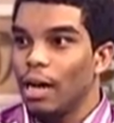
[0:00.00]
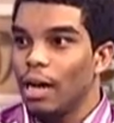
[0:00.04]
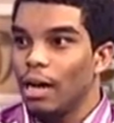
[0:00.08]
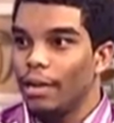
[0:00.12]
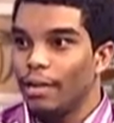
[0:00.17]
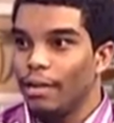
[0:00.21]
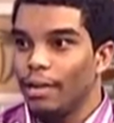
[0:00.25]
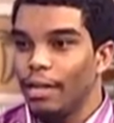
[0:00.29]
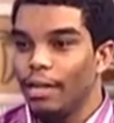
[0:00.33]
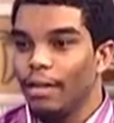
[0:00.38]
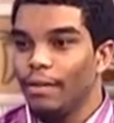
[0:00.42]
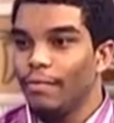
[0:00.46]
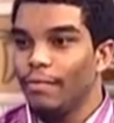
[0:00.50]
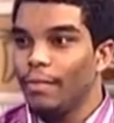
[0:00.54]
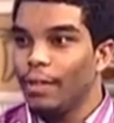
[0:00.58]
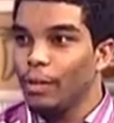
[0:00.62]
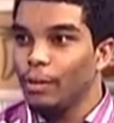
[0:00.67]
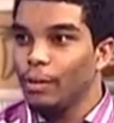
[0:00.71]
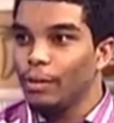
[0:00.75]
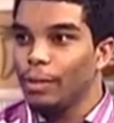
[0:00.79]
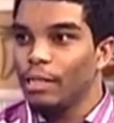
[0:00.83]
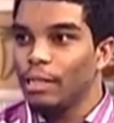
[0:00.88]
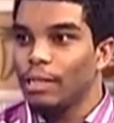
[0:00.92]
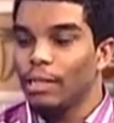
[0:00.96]
a gathering of
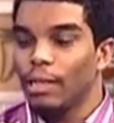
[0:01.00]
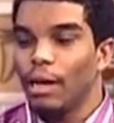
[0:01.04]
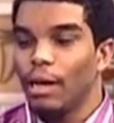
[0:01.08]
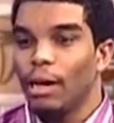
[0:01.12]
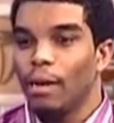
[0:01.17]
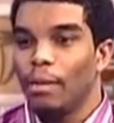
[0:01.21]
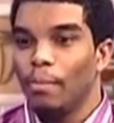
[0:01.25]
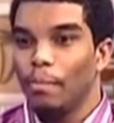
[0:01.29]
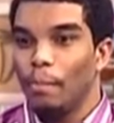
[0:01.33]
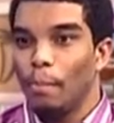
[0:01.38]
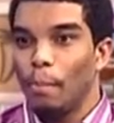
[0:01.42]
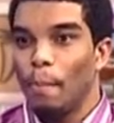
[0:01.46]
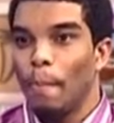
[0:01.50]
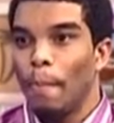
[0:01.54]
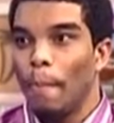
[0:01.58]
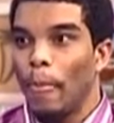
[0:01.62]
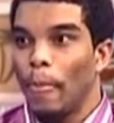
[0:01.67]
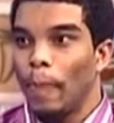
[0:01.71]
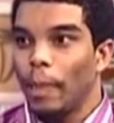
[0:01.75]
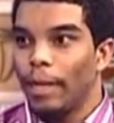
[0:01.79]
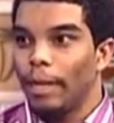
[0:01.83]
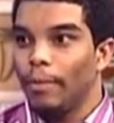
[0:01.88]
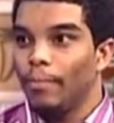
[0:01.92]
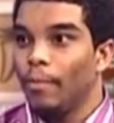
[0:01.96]
youth
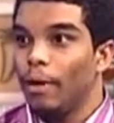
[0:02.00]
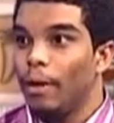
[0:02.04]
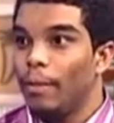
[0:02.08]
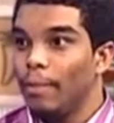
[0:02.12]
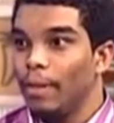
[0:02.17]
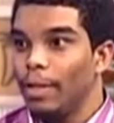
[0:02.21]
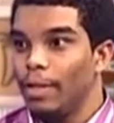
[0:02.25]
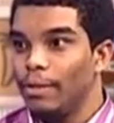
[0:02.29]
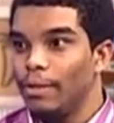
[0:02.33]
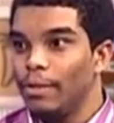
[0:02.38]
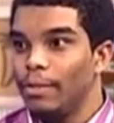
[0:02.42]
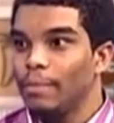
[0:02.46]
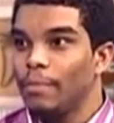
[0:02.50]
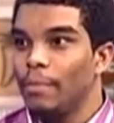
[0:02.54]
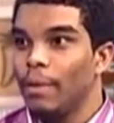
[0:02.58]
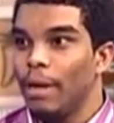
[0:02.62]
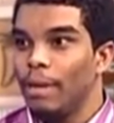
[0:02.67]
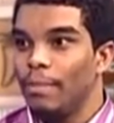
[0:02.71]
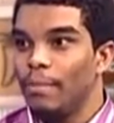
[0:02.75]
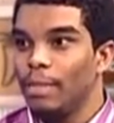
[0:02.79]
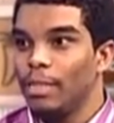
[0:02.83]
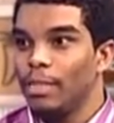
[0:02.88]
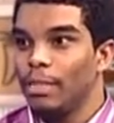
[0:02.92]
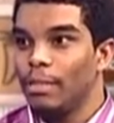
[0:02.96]
in Barbados
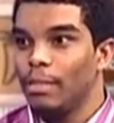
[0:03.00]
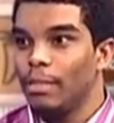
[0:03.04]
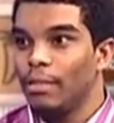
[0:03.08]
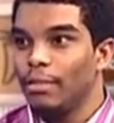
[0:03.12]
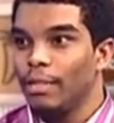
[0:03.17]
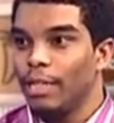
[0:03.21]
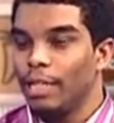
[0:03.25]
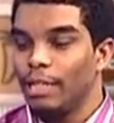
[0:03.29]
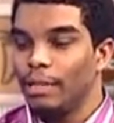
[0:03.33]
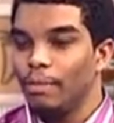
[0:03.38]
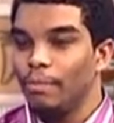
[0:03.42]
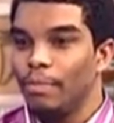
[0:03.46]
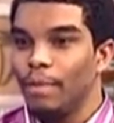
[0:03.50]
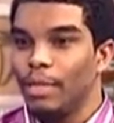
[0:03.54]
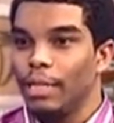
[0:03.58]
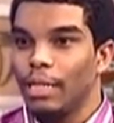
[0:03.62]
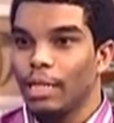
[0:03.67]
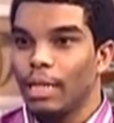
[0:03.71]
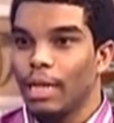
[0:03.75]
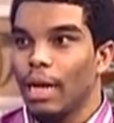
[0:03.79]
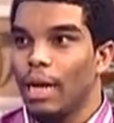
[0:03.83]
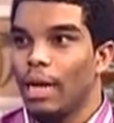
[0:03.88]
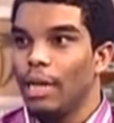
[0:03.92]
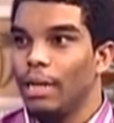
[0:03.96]
by Mr. Reggie
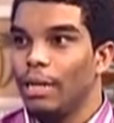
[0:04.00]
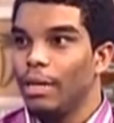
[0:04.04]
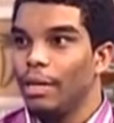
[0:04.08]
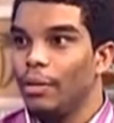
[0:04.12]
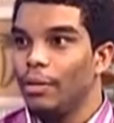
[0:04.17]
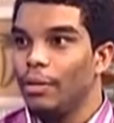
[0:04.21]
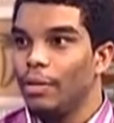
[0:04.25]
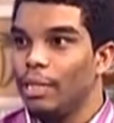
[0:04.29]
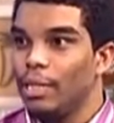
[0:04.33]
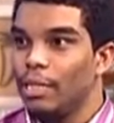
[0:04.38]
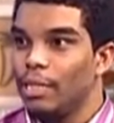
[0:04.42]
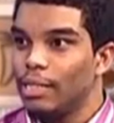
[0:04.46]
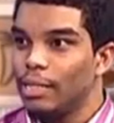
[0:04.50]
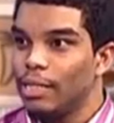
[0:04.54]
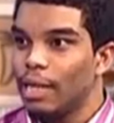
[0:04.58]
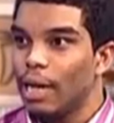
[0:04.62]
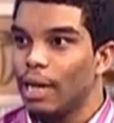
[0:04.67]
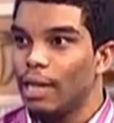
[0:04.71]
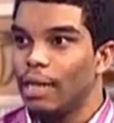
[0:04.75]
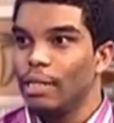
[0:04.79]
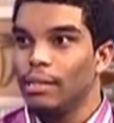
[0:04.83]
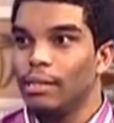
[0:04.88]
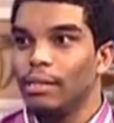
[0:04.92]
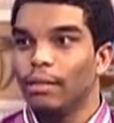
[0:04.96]
Burke, and they all
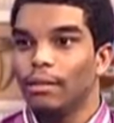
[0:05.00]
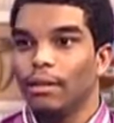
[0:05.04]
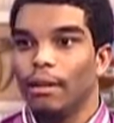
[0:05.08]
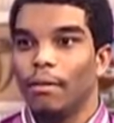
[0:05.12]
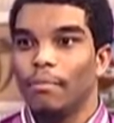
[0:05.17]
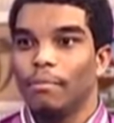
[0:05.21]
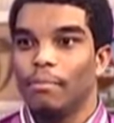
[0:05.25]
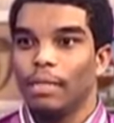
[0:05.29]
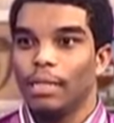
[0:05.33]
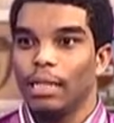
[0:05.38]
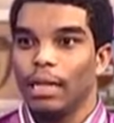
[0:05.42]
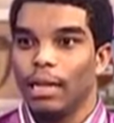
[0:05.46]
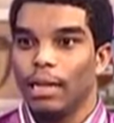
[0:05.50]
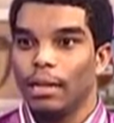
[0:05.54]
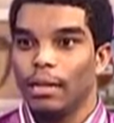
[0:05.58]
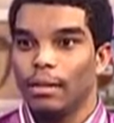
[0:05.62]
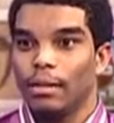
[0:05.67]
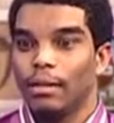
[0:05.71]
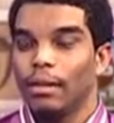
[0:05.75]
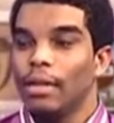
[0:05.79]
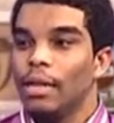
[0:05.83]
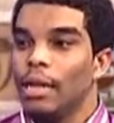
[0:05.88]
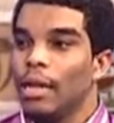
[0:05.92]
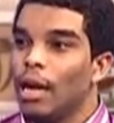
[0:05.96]
decided to come
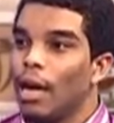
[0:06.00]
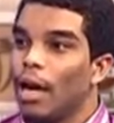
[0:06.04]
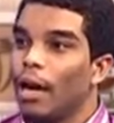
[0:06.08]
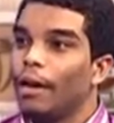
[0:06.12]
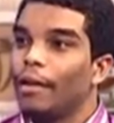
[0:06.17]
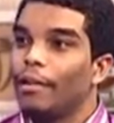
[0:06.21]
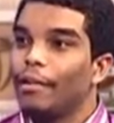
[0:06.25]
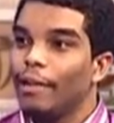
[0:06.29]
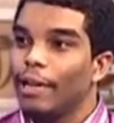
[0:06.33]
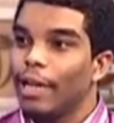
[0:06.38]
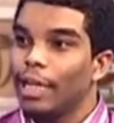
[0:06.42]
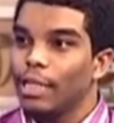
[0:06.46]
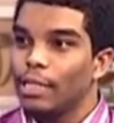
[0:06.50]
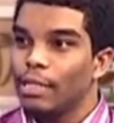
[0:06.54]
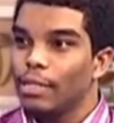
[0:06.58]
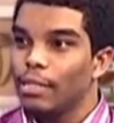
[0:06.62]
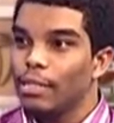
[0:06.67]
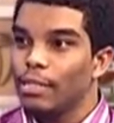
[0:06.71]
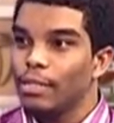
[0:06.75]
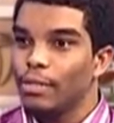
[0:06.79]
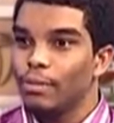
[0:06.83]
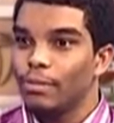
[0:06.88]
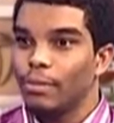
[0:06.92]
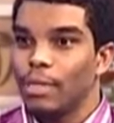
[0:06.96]
together and create
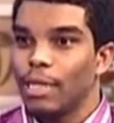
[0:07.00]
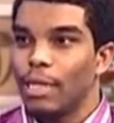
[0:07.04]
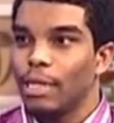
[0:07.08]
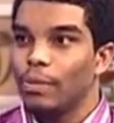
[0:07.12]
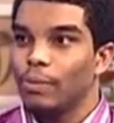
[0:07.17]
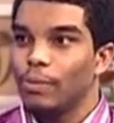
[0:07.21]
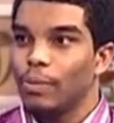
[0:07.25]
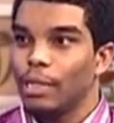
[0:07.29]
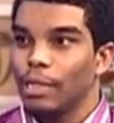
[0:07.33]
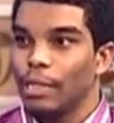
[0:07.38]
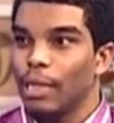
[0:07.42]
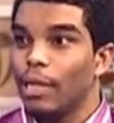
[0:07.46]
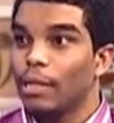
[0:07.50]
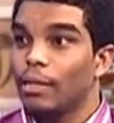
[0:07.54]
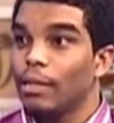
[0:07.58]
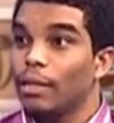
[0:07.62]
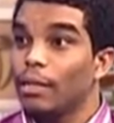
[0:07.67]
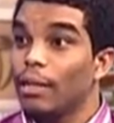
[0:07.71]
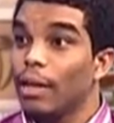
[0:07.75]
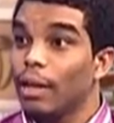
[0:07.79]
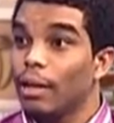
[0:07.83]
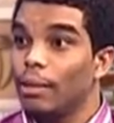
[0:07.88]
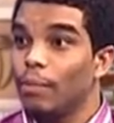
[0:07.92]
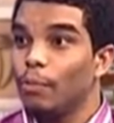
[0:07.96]
this youth network that
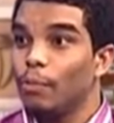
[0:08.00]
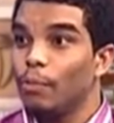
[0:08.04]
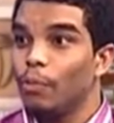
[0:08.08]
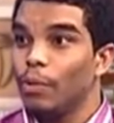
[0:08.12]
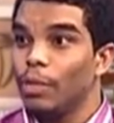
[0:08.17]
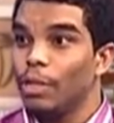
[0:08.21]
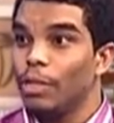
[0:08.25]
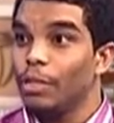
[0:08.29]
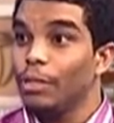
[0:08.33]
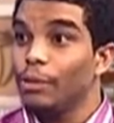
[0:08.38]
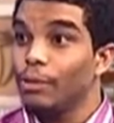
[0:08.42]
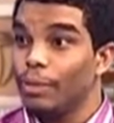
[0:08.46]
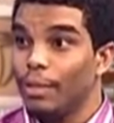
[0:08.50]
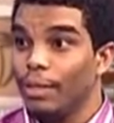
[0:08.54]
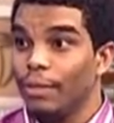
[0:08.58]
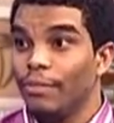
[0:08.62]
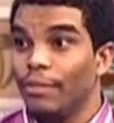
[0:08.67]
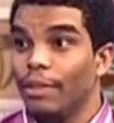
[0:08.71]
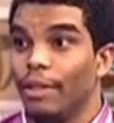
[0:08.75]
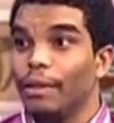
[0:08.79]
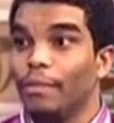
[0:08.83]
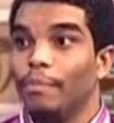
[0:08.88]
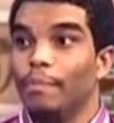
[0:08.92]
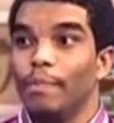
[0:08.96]
could help with youth
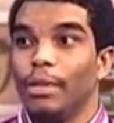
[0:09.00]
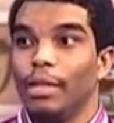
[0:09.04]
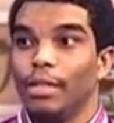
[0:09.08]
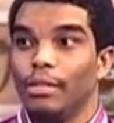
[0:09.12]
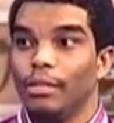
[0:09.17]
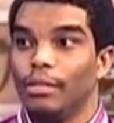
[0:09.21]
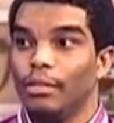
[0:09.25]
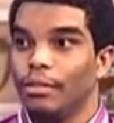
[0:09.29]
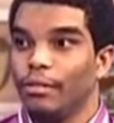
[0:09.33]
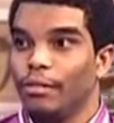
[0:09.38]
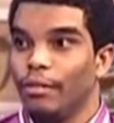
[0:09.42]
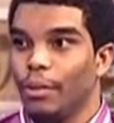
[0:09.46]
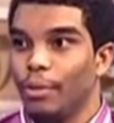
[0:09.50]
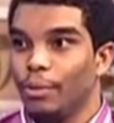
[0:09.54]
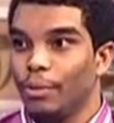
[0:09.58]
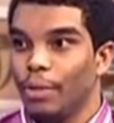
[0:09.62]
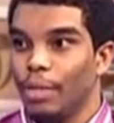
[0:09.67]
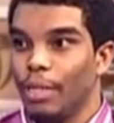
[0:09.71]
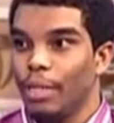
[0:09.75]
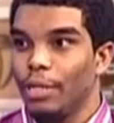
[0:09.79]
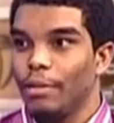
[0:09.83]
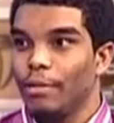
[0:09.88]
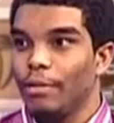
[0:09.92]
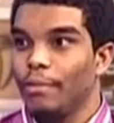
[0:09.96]
development throughout
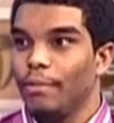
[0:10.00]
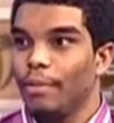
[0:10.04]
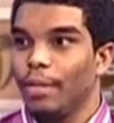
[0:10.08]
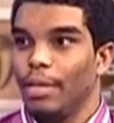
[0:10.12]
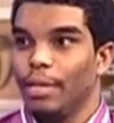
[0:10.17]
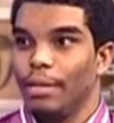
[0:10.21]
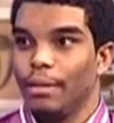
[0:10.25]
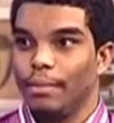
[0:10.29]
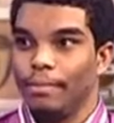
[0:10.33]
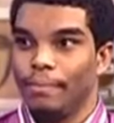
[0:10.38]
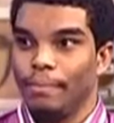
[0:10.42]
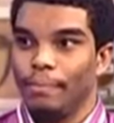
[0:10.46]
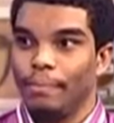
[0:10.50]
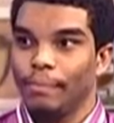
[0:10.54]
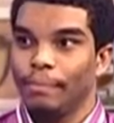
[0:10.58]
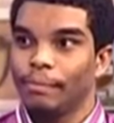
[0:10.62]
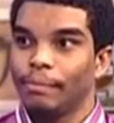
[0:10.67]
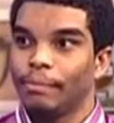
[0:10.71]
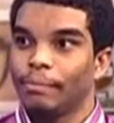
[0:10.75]
the Caribbean.